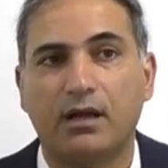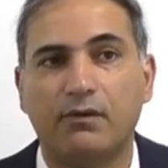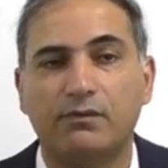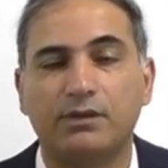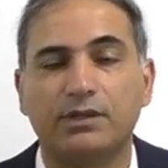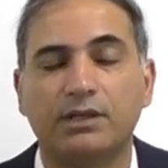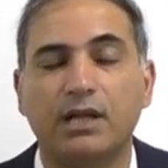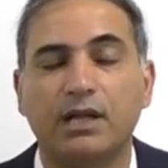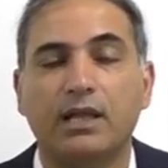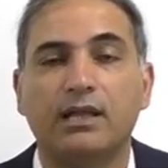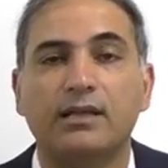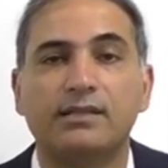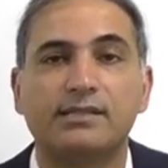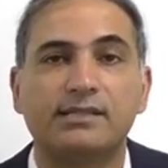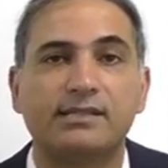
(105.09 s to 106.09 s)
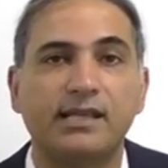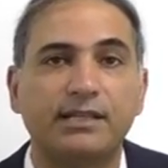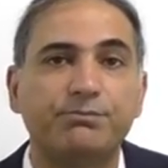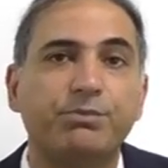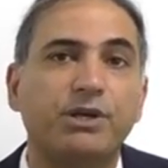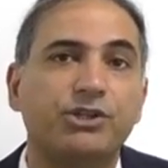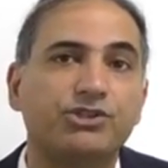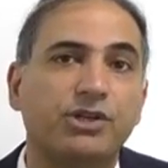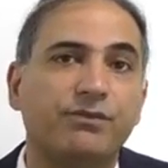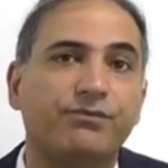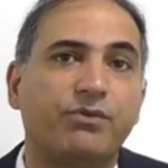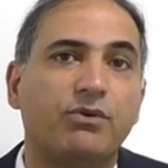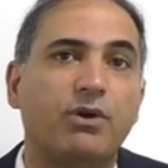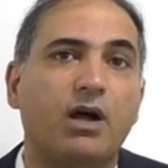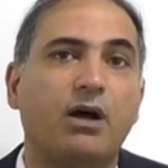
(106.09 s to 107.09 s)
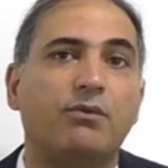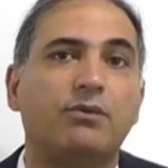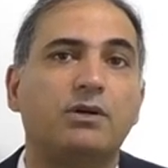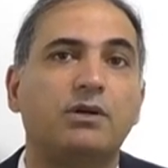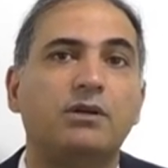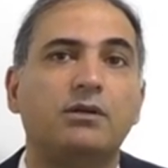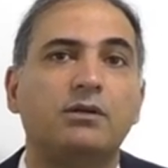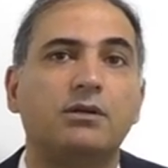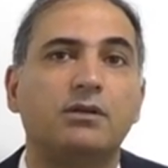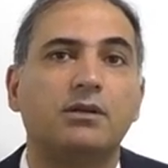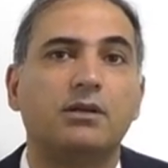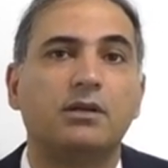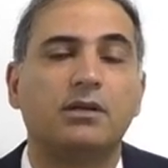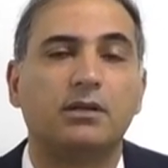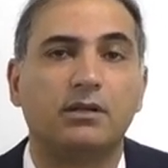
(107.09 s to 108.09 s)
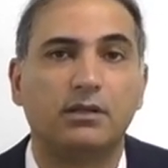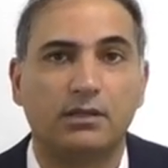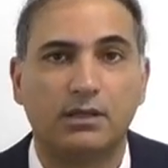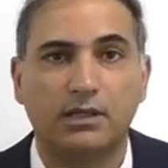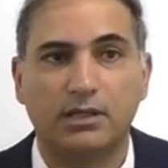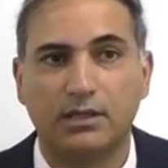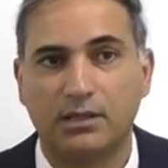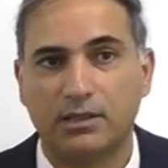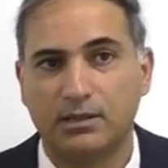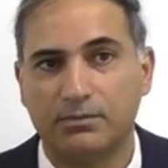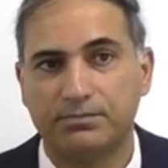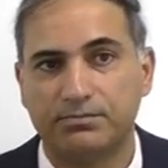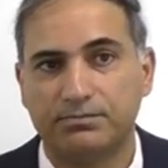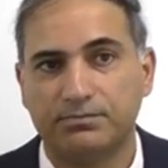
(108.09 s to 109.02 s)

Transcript: our set pressure for our uh,